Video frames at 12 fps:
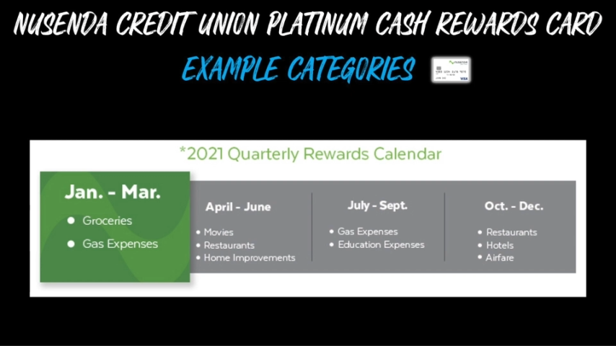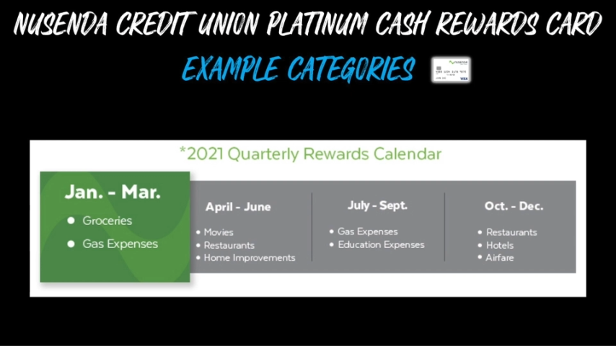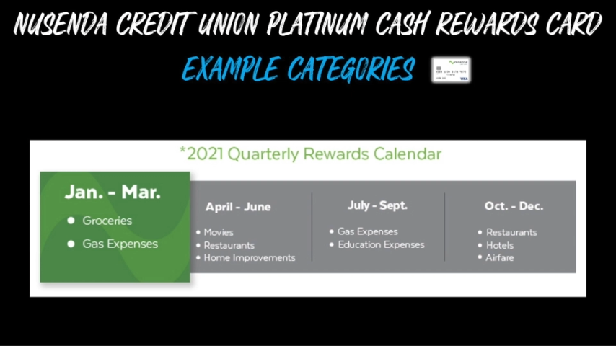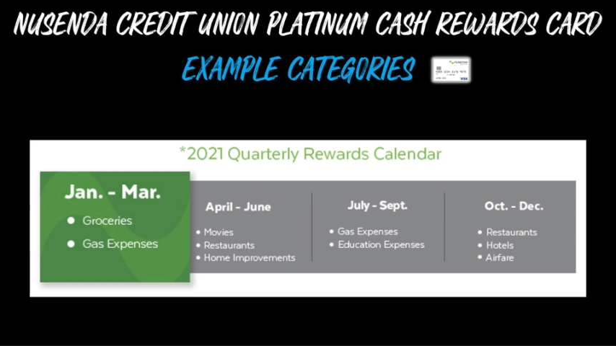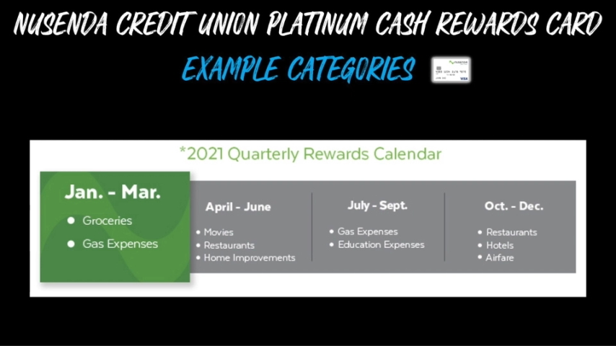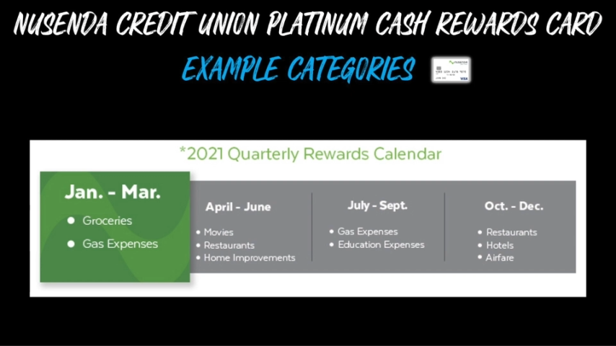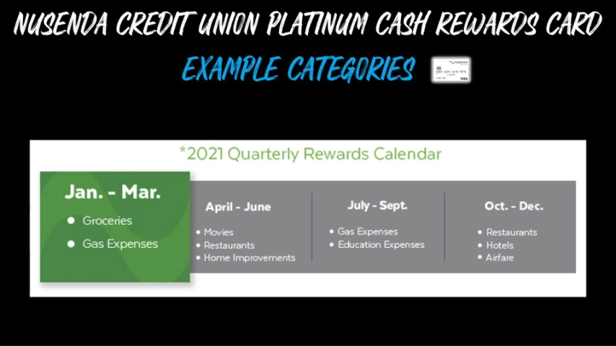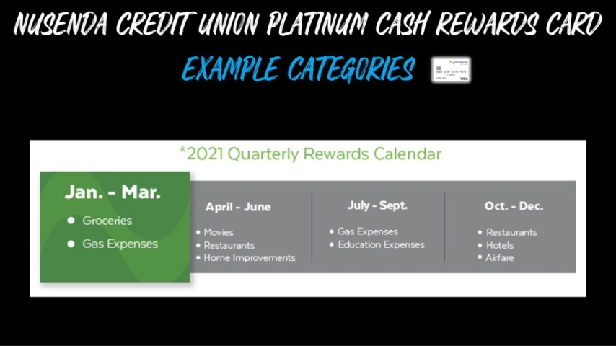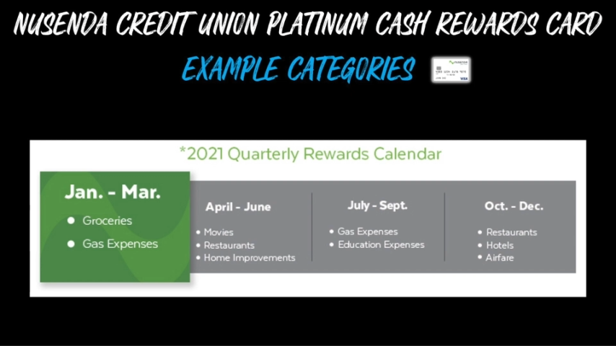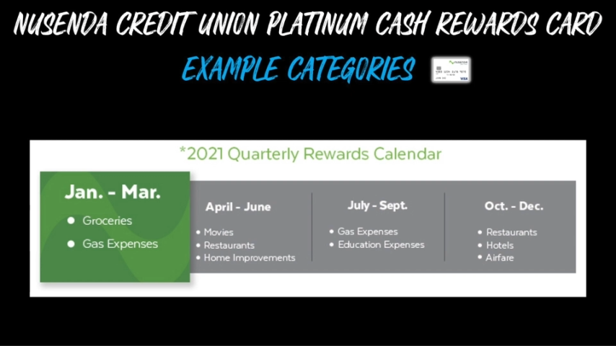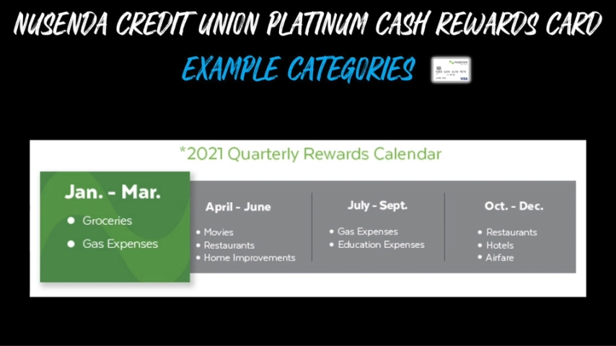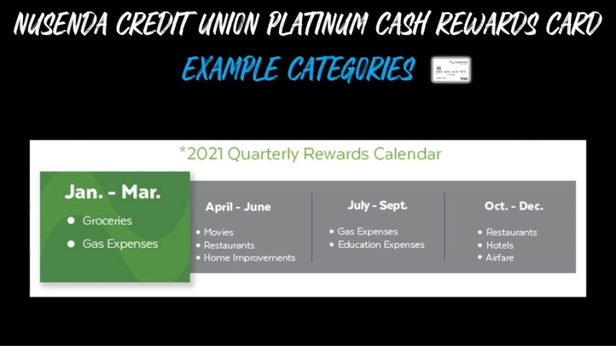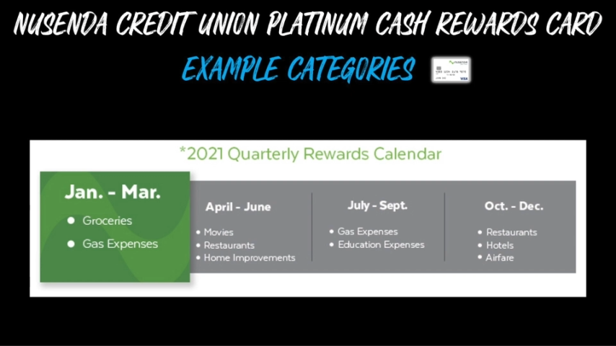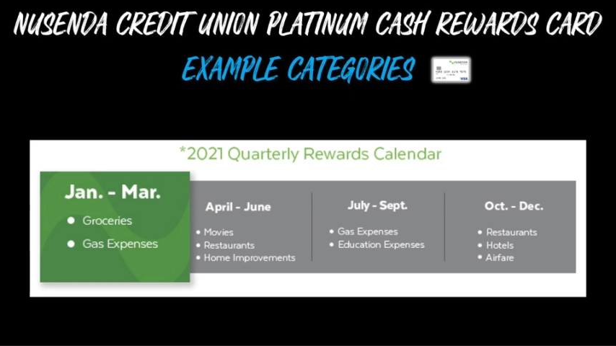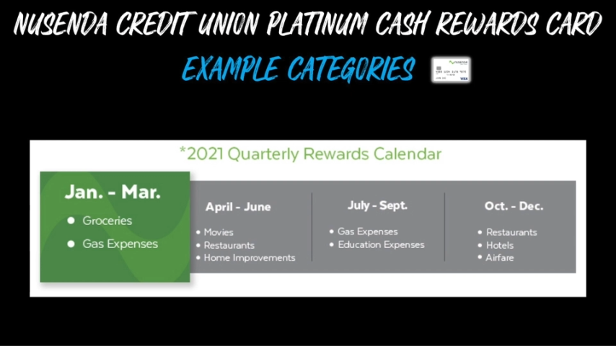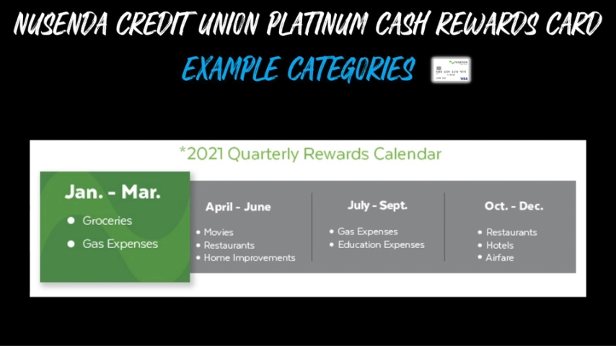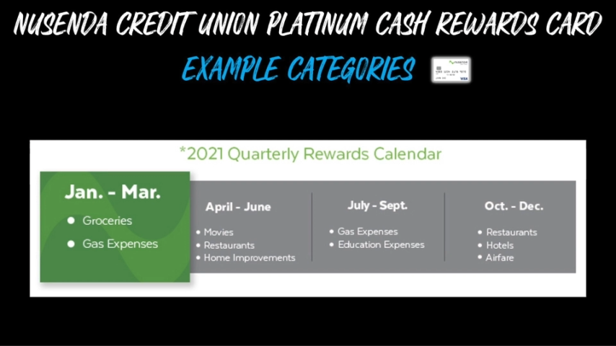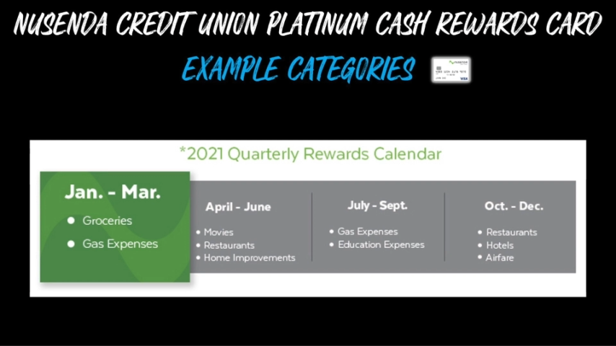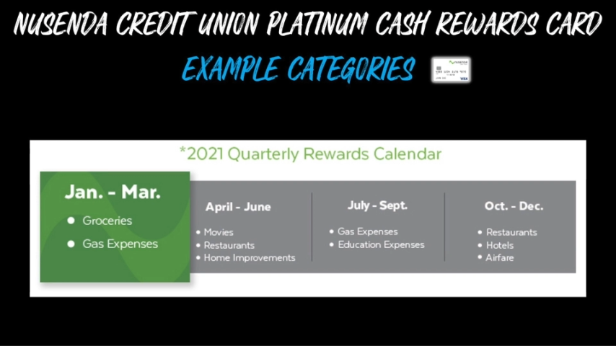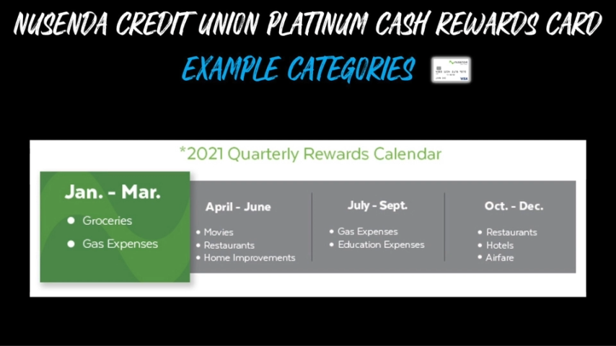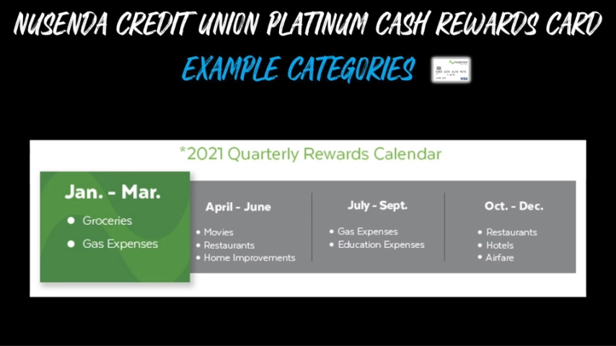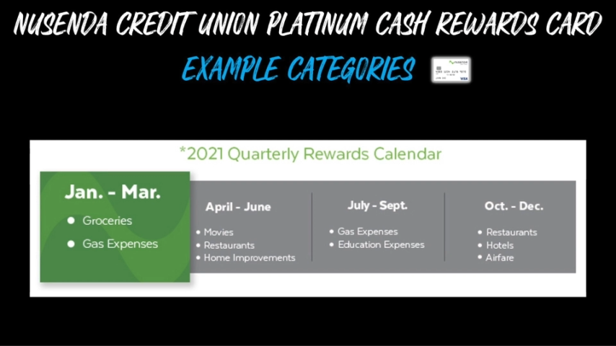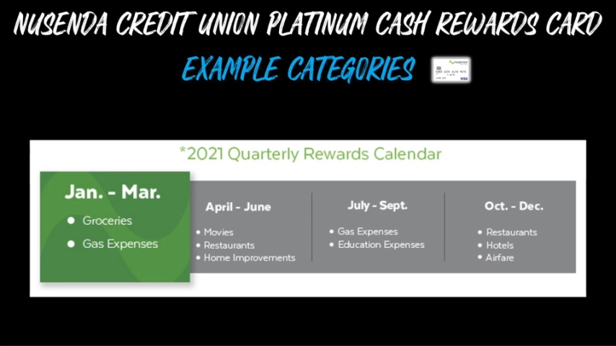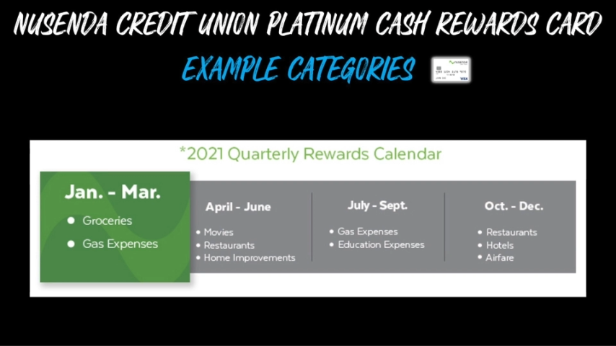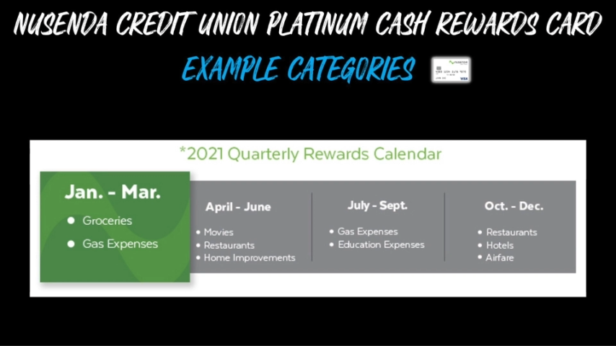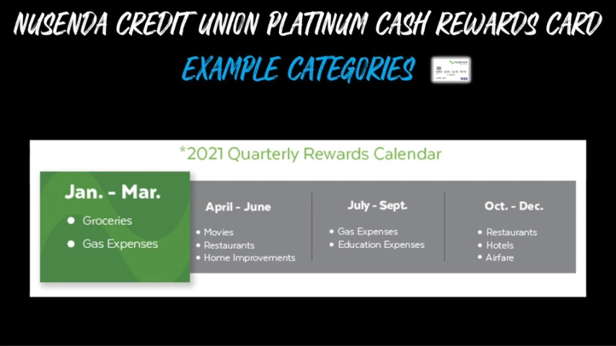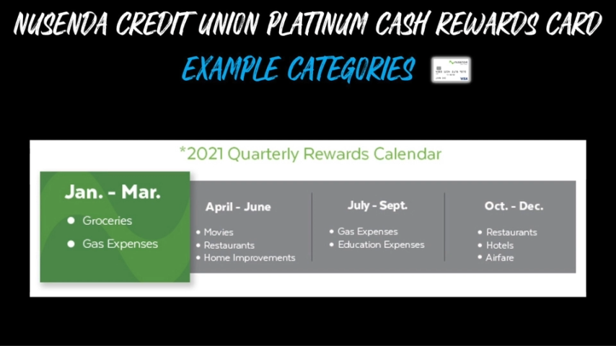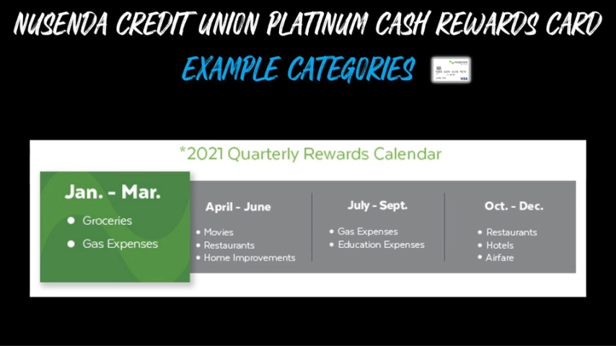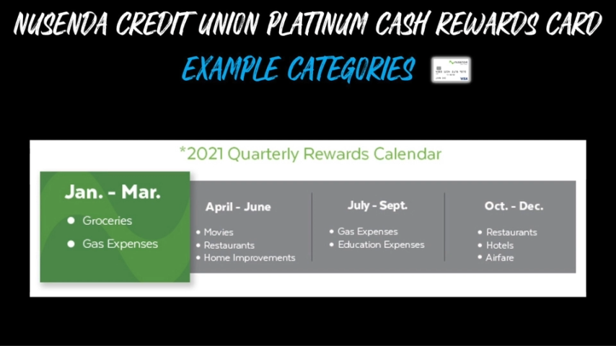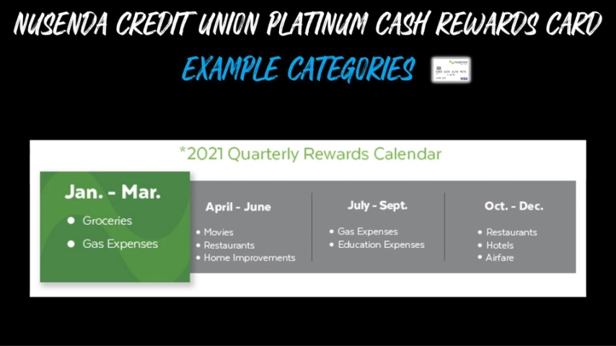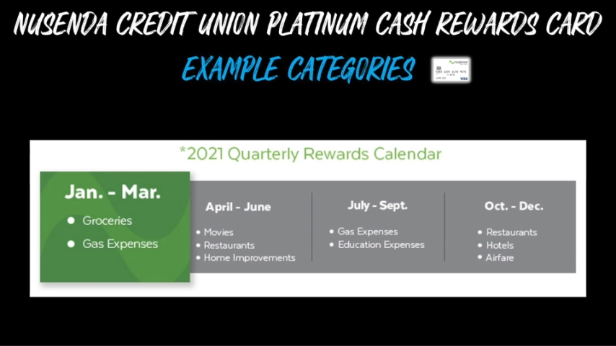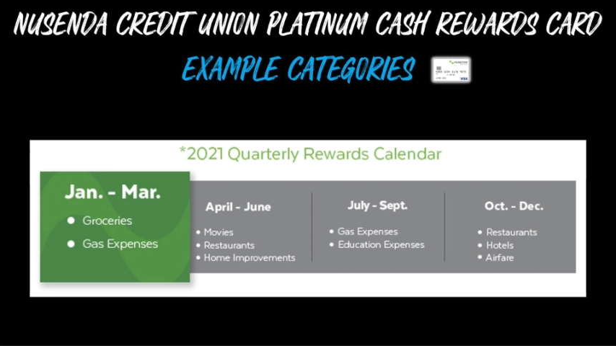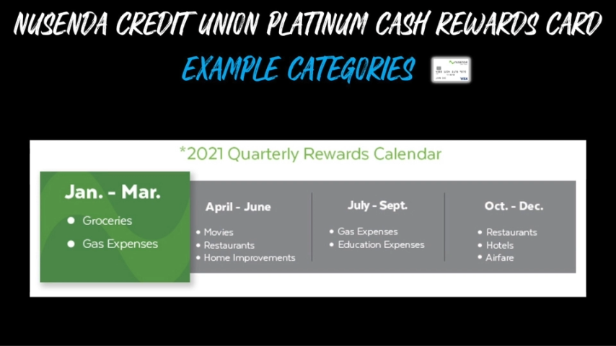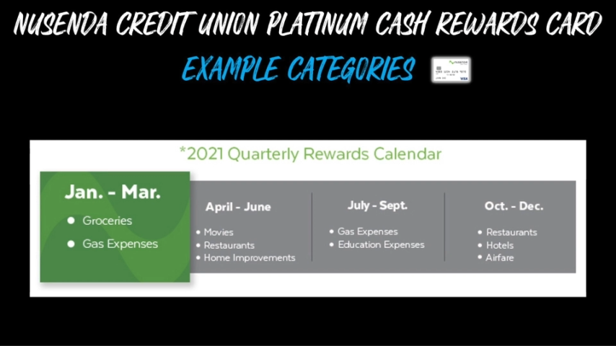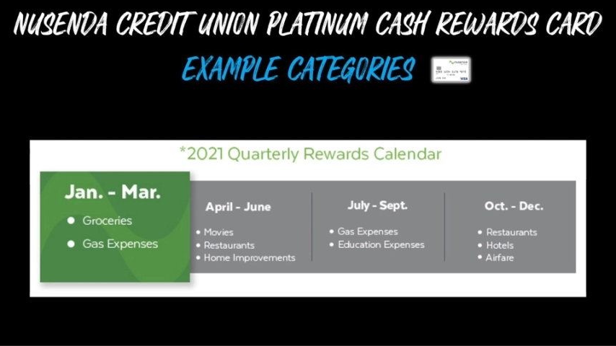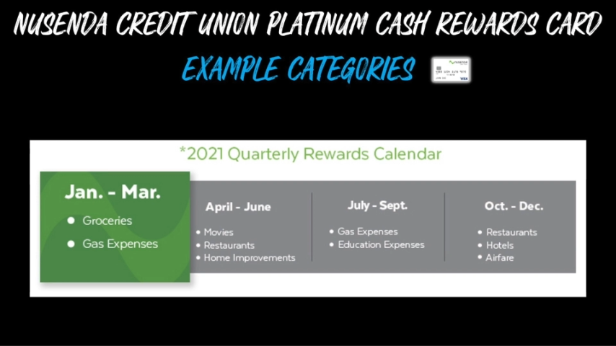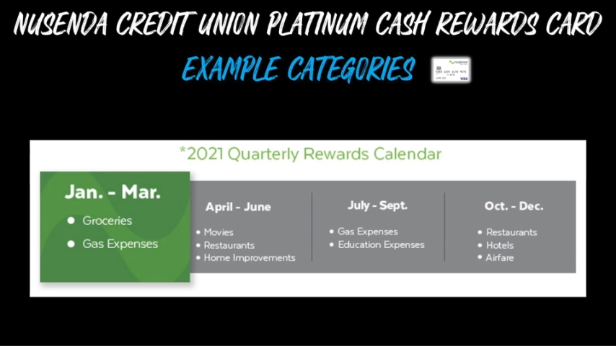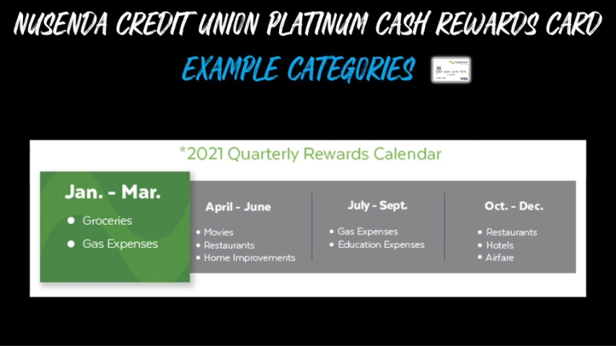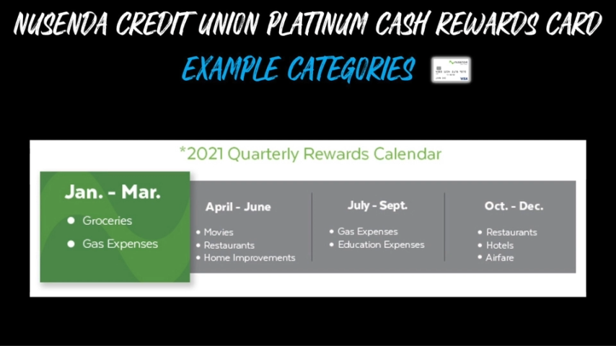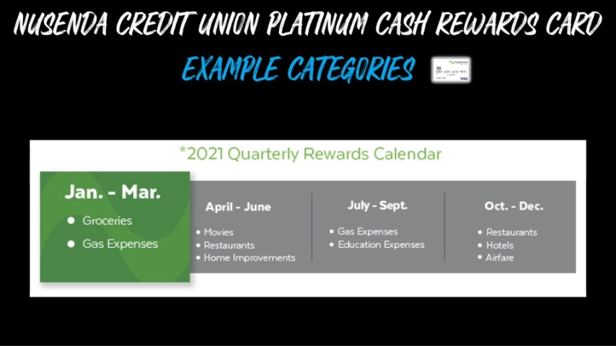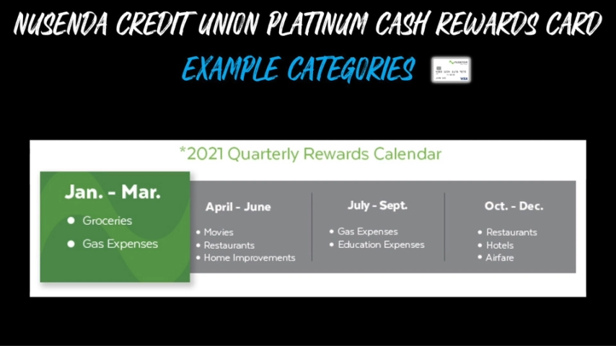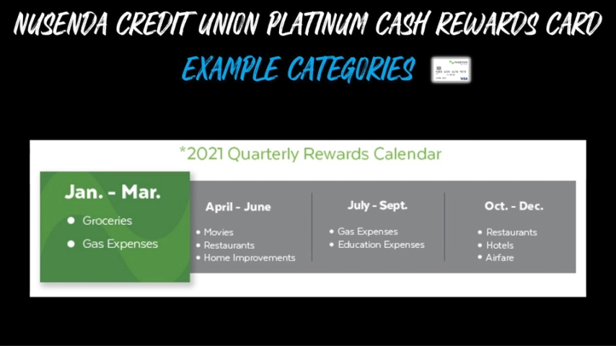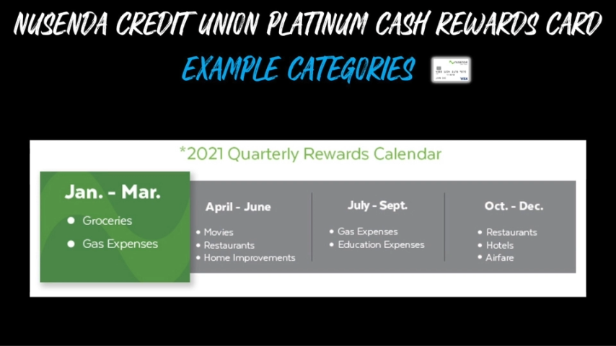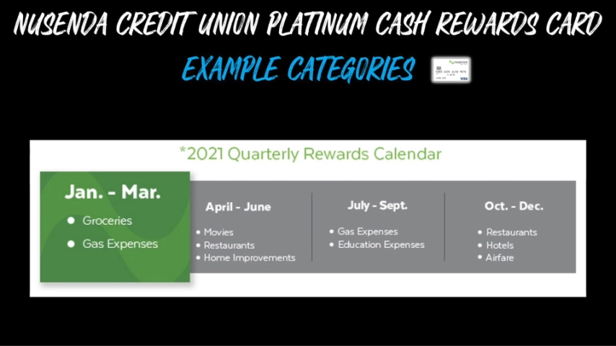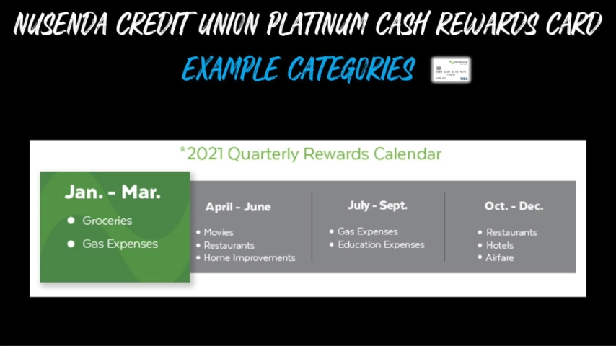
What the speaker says: Nobody's mouth can be seen.